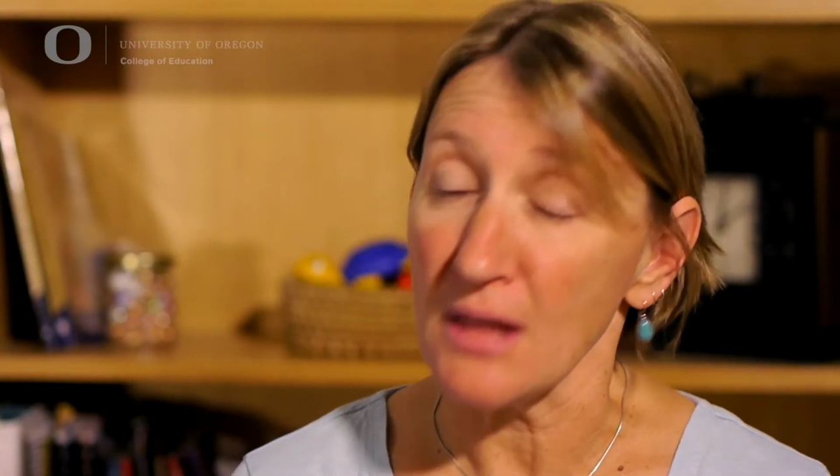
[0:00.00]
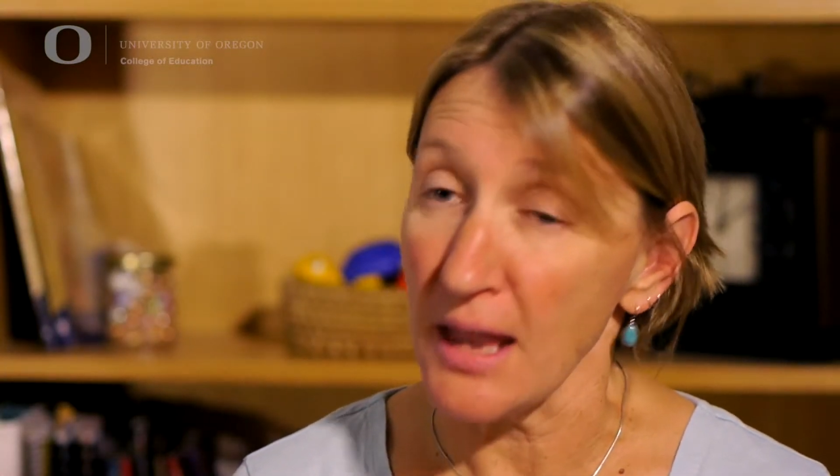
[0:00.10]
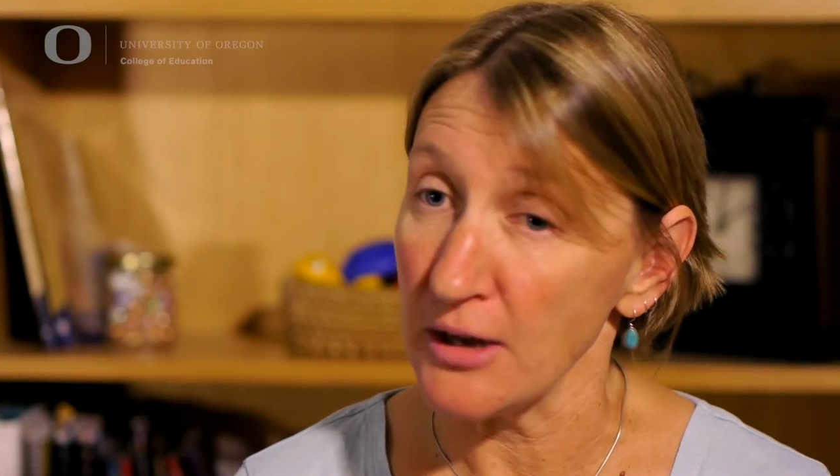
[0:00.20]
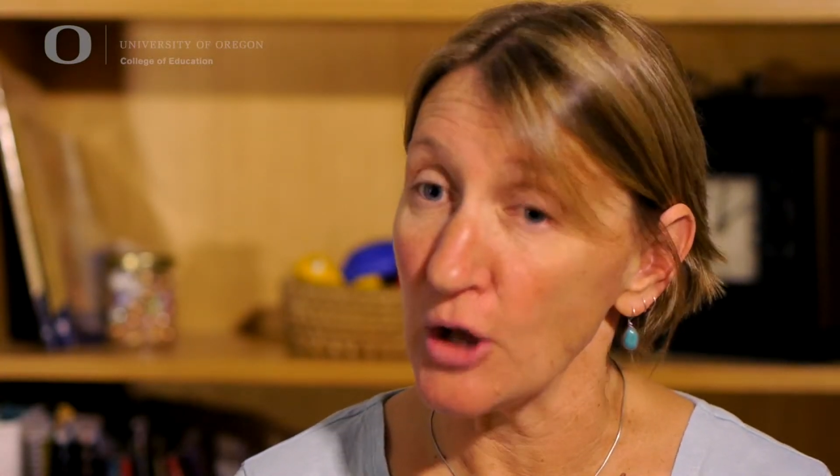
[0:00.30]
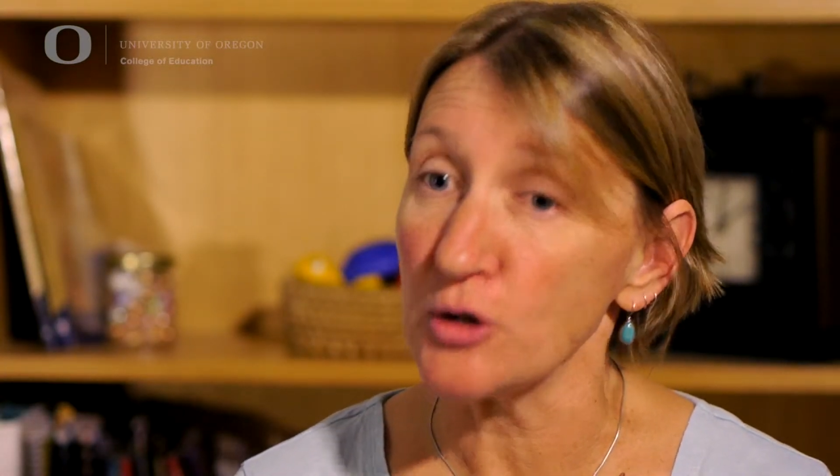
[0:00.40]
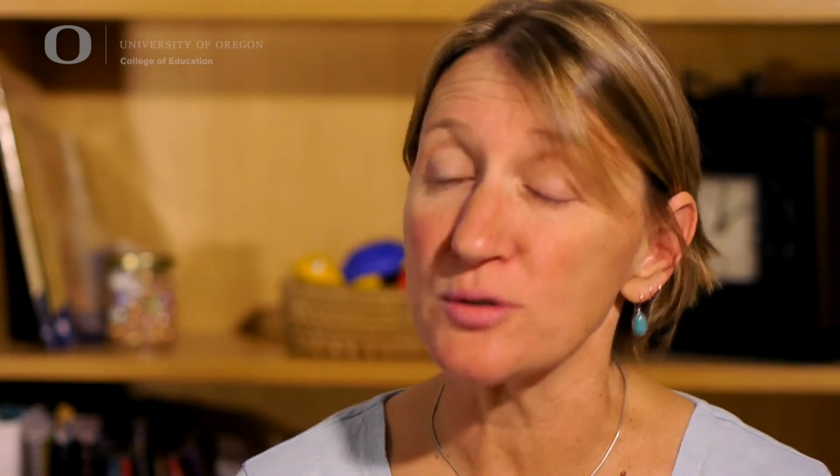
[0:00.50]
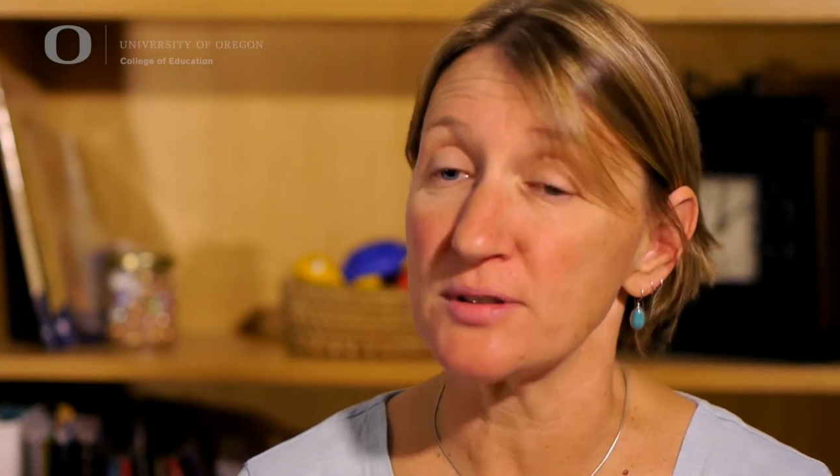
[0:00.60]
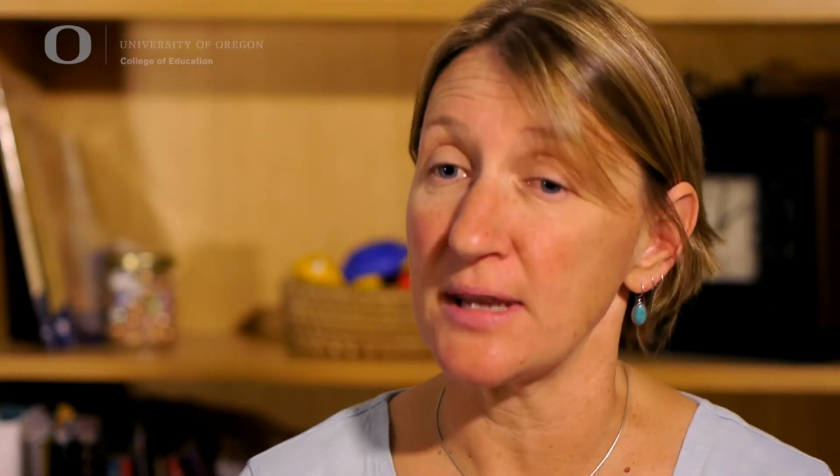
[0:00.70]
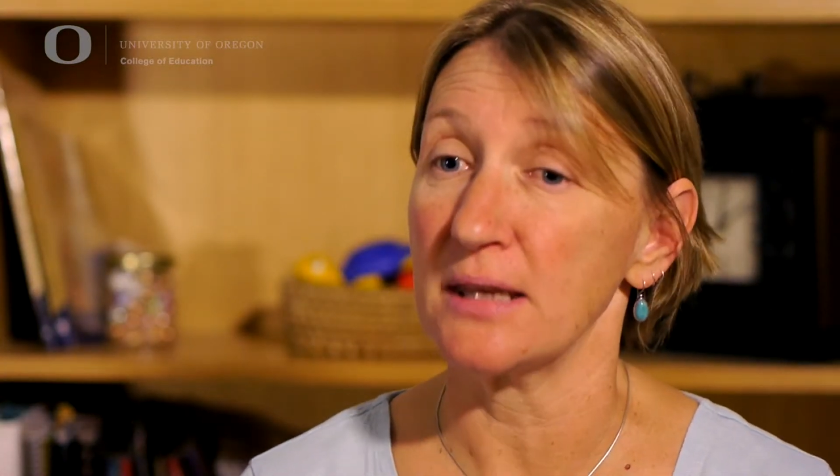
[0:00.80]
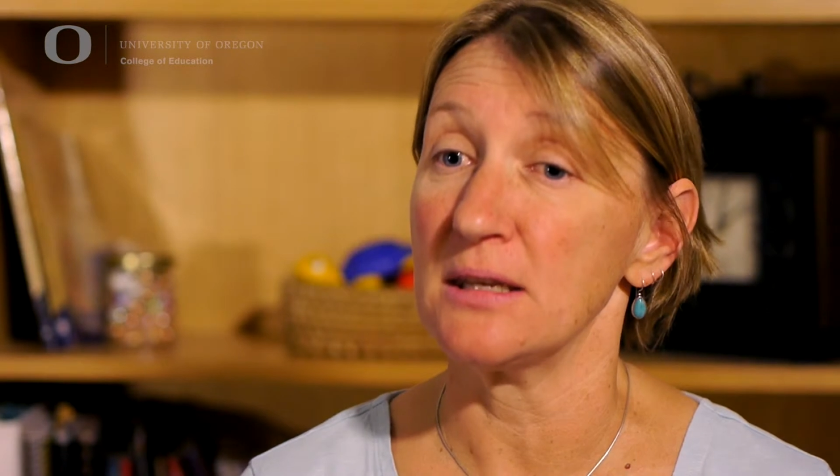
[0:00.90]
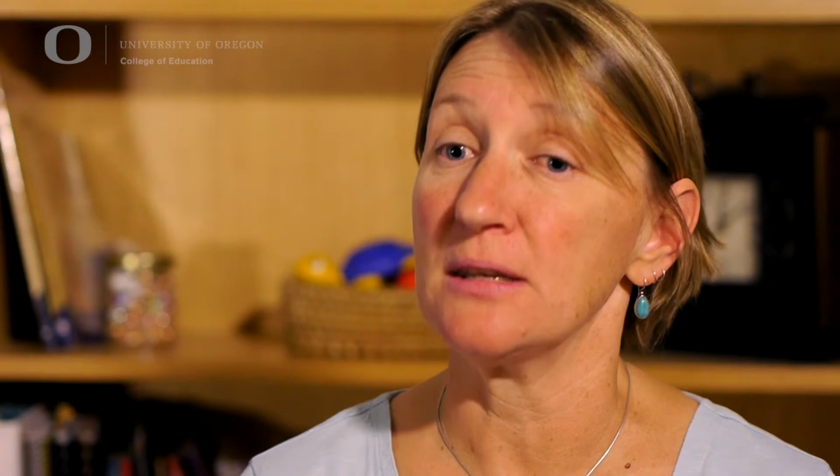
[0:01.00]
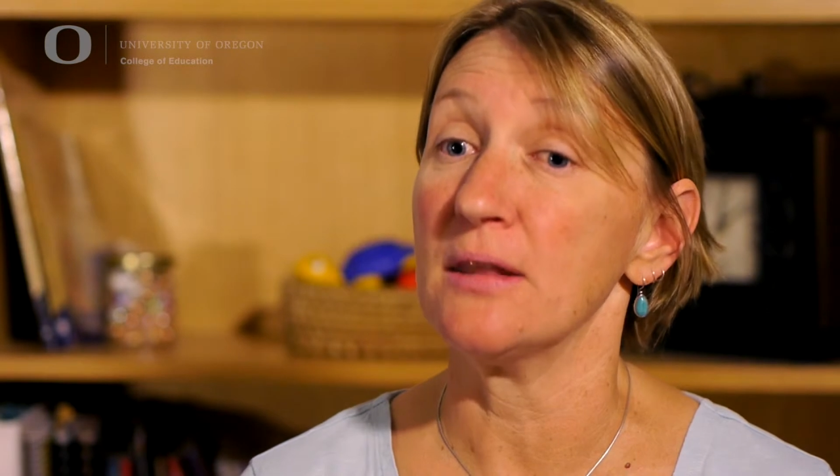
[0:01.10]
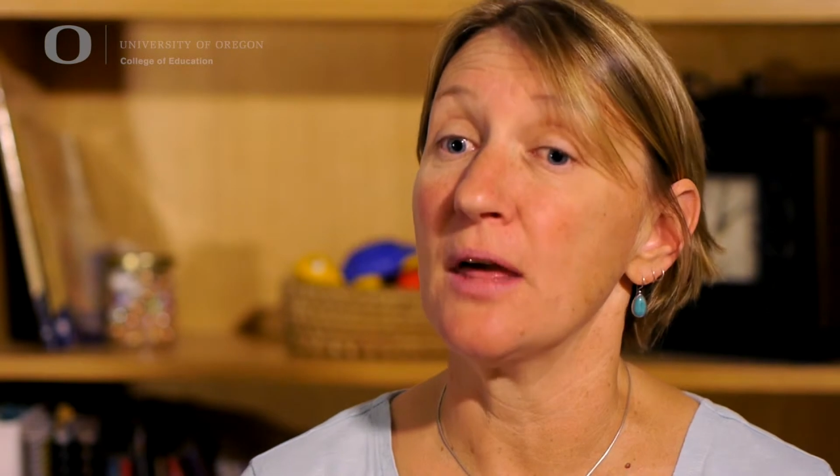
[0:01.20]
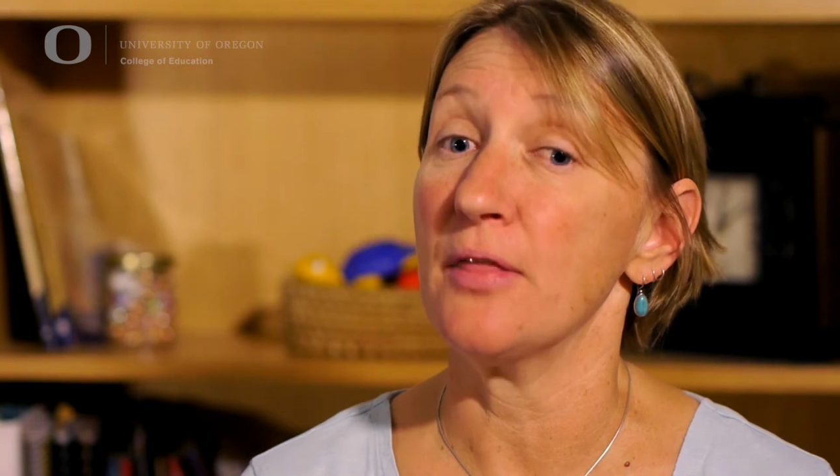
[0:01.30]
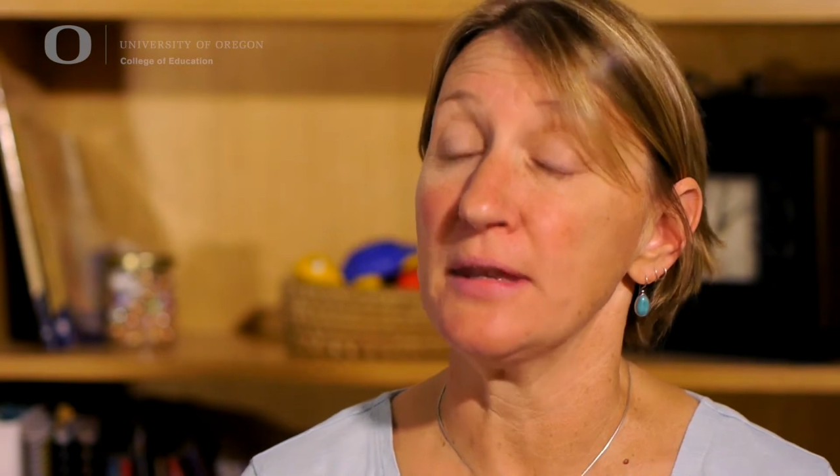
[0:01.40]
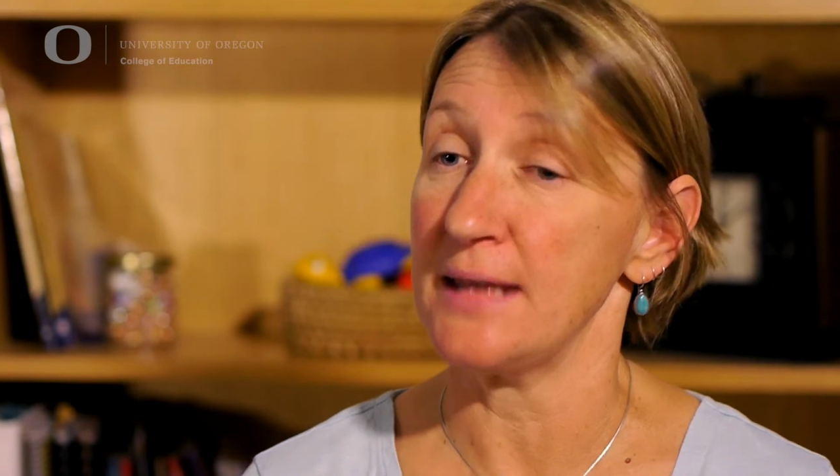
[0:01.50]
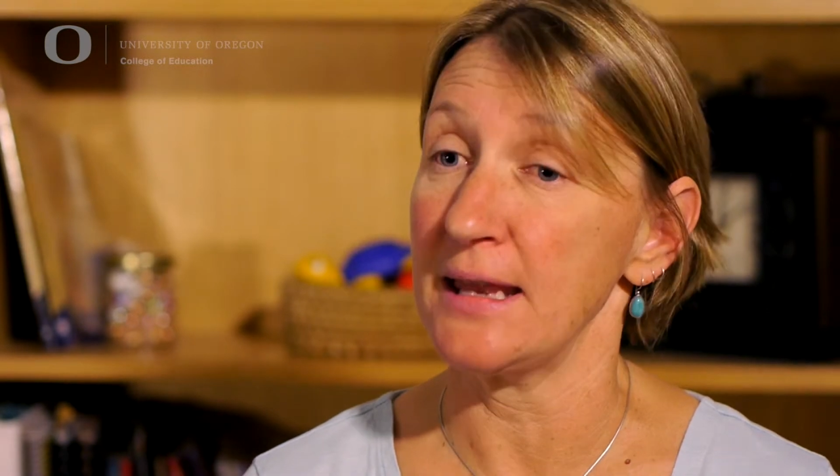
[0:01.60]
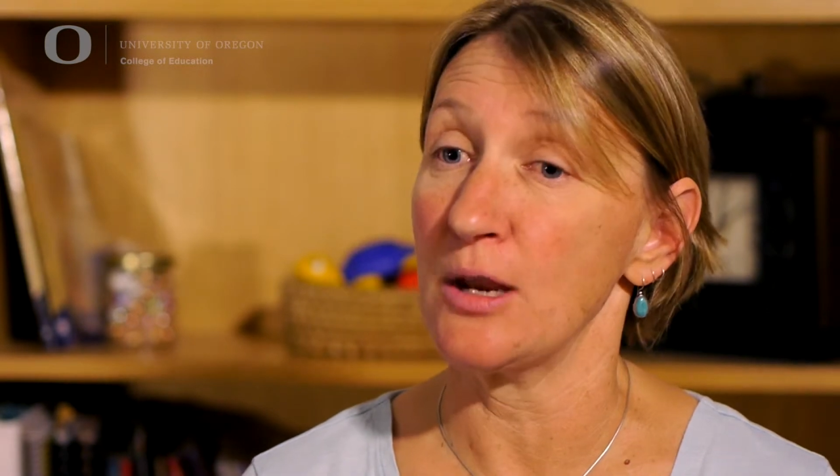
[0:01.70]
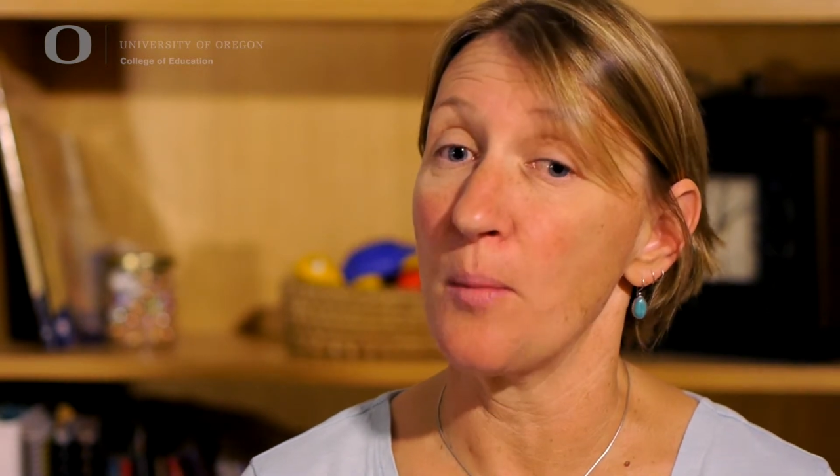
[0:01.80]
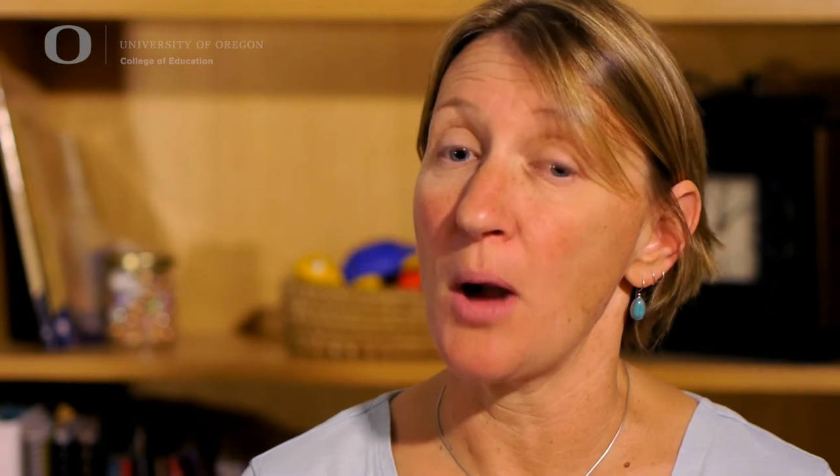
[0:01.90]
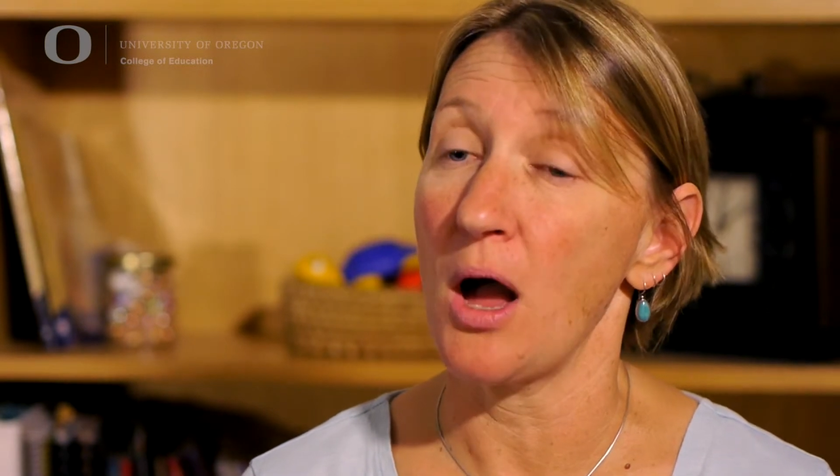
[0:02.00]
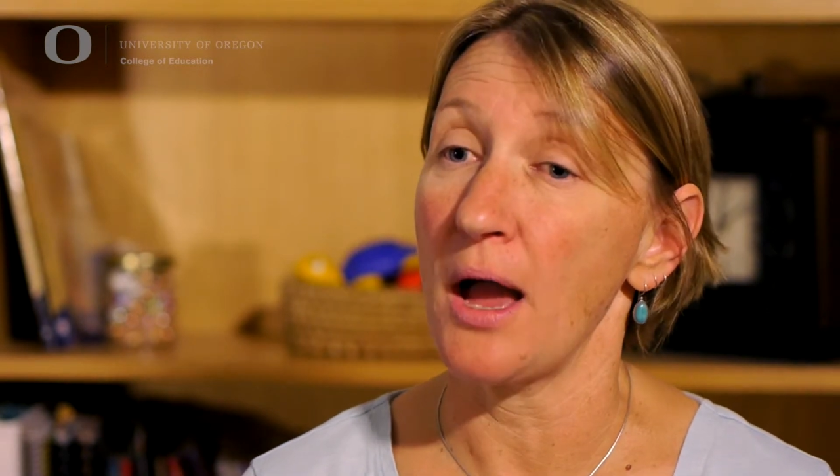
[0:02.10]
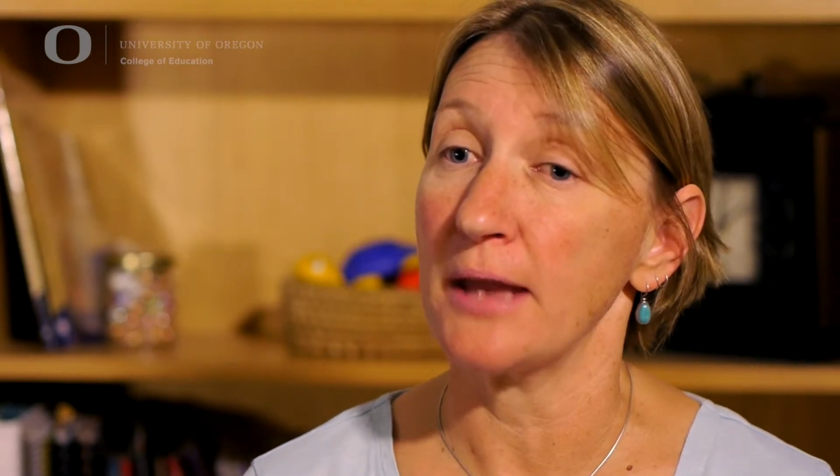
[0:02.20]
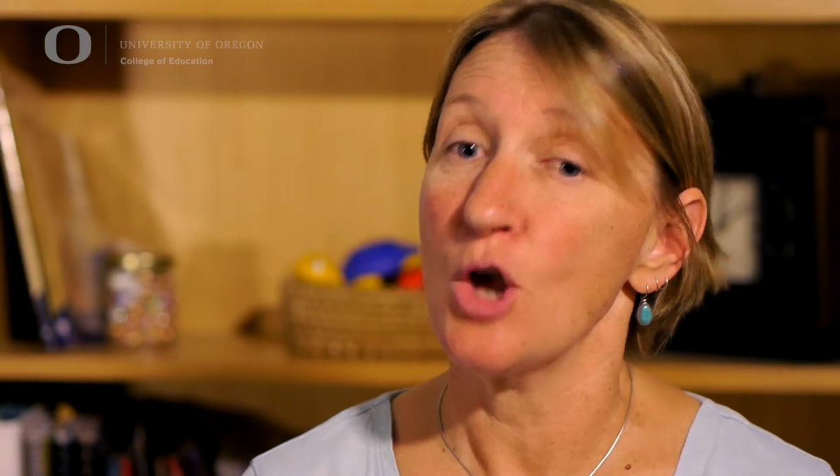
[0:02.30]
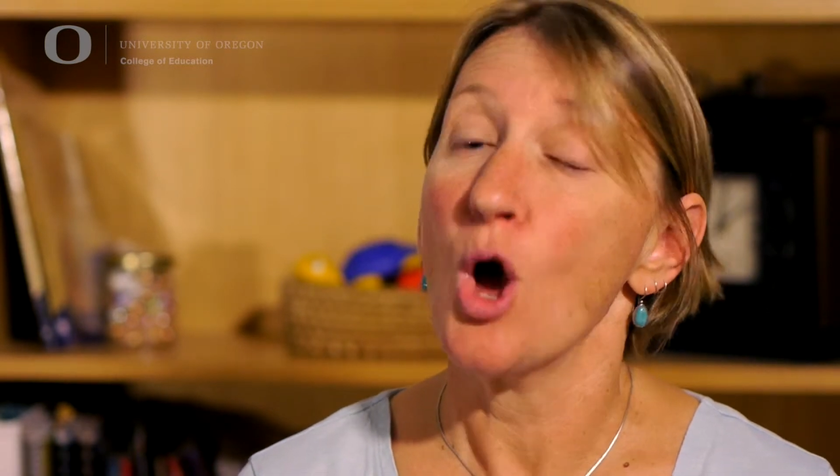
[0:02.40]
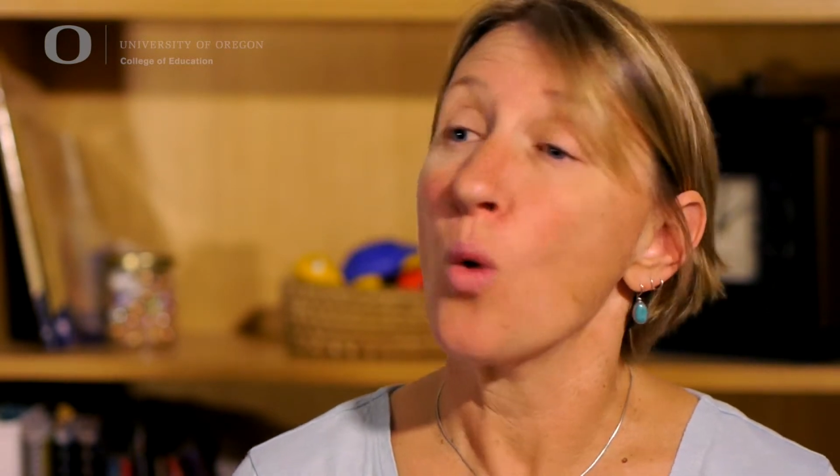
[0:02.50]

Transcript: and understanding the data behind